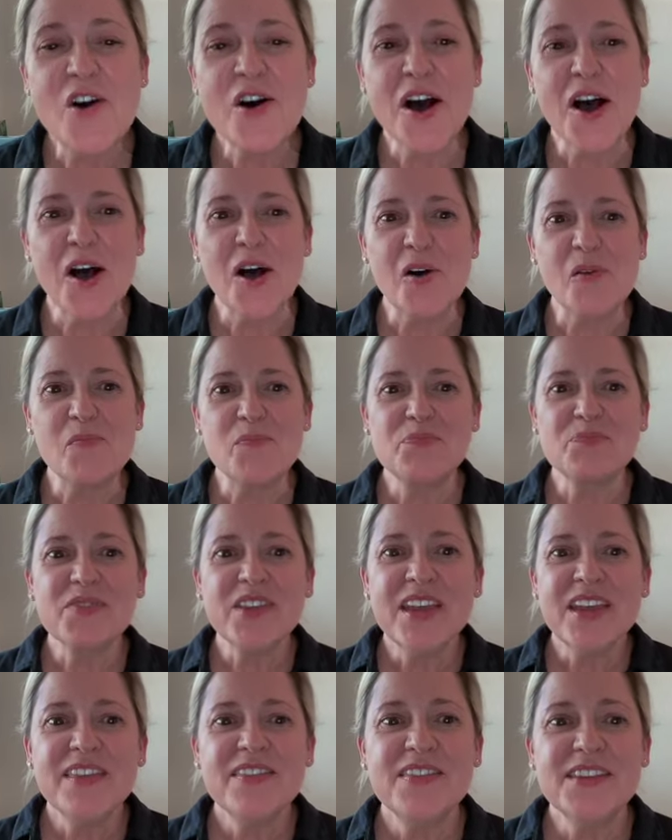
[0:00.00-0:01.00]

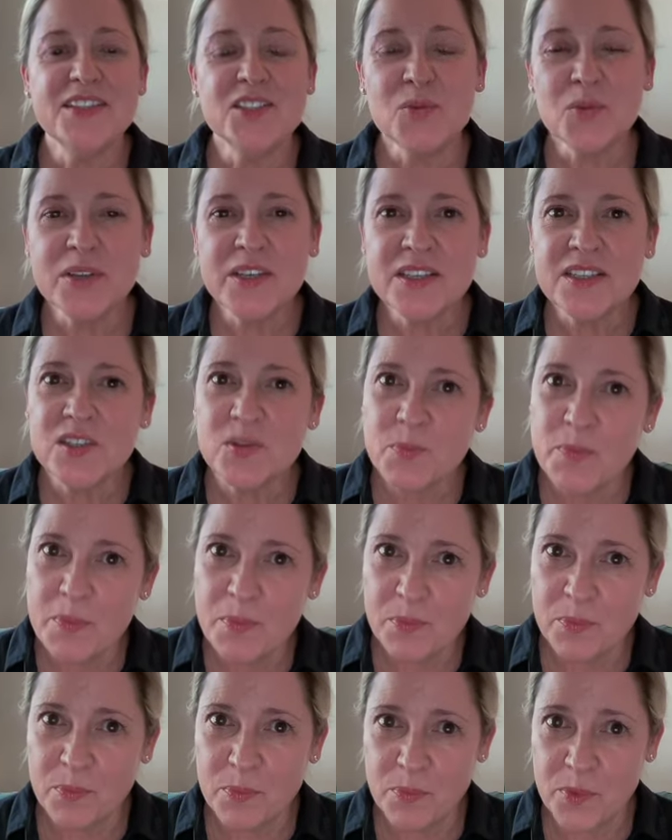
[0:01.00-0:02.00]
This one
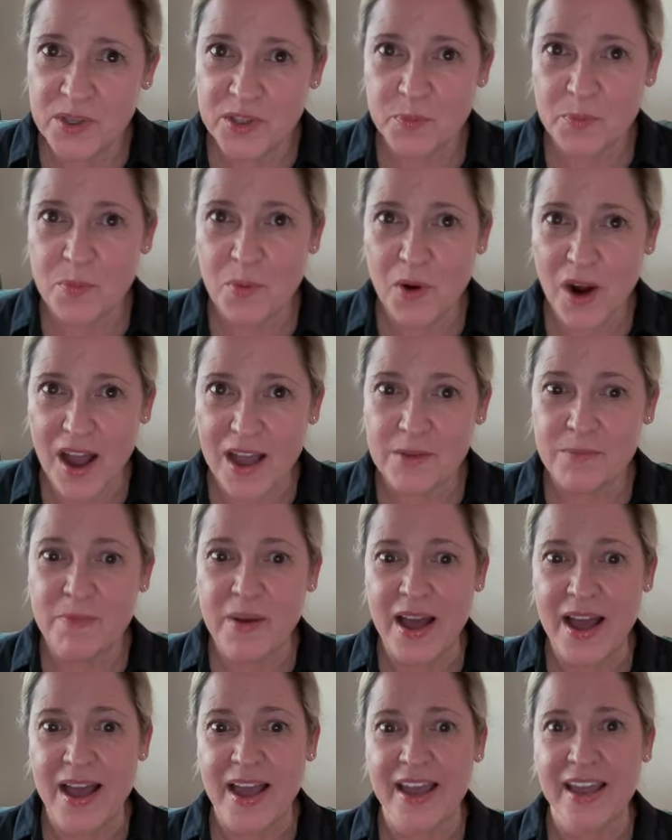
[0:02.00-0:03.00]
was brought
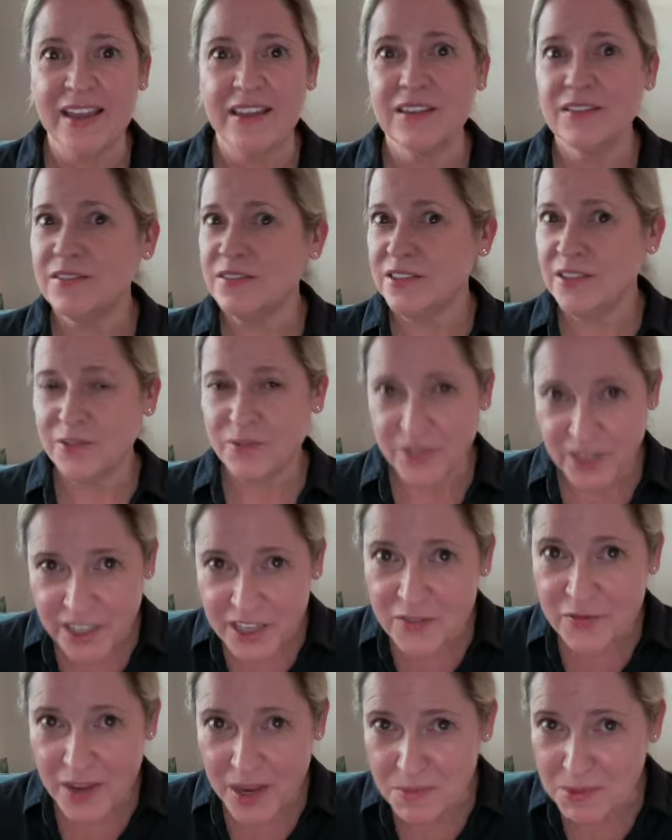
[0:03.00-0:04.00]
by the
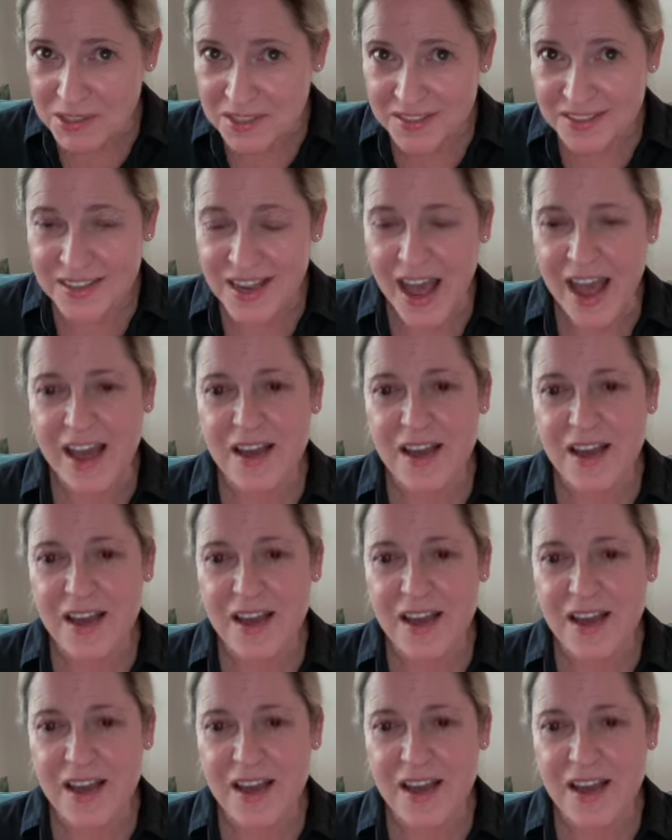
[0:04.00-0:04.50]
very famous